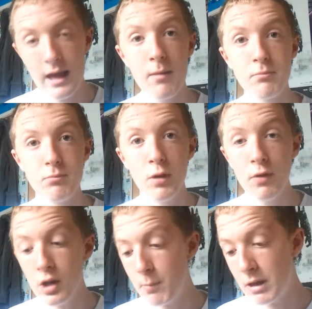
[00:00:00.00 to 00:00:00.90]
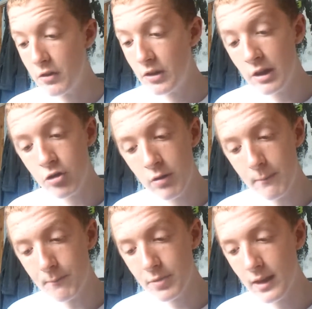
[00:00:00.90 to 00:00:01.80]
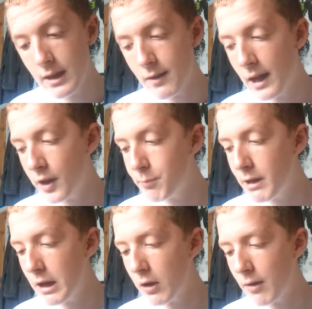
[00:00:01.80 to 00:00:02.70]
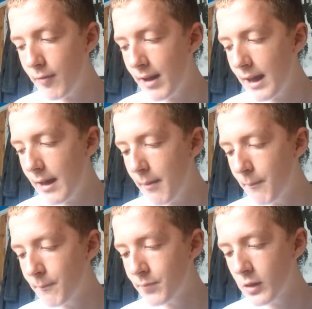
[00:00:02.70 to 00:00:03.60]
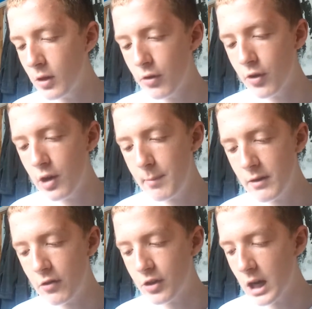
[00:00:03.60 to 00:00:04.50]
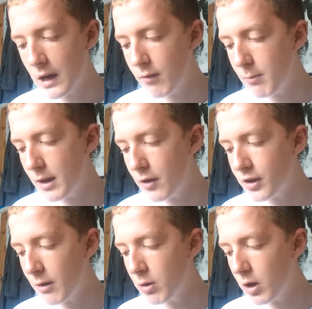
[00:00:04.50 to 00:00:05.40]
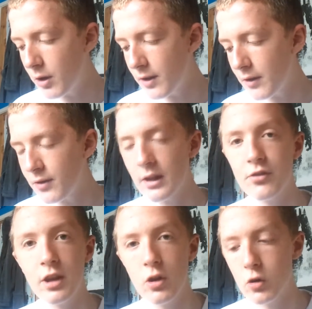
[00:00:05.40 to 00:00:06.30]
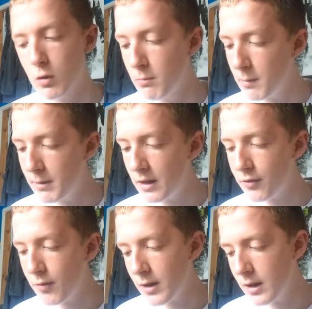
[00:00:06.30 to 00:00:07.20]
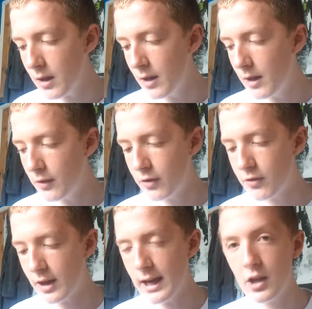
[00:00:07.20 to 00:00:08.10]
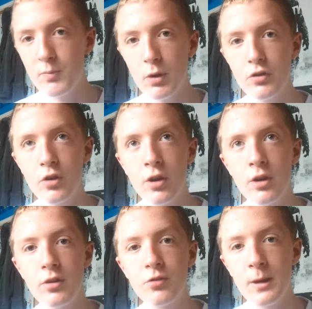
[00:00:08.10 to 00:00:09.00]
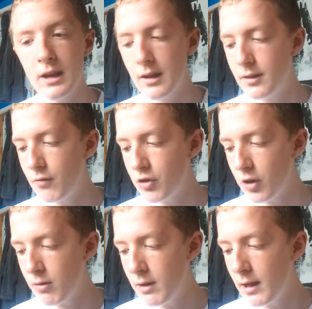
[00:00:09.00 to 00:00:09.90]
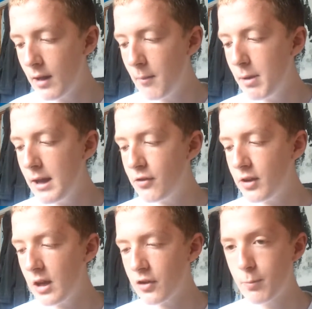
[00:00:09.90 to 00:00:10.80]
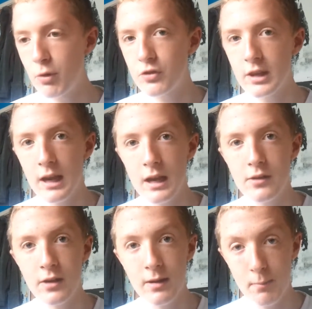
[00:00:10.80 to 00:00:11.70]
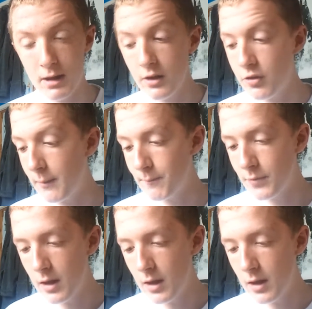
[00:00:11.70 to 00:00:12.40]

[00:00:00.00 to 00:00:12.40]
Moving on to PlayStation, Now there has been a lot of concern about the Skyrim Downguard DLC not coming to PS3, since like Xbox got it on the 28th of June, PC are supposed to get it in a bit,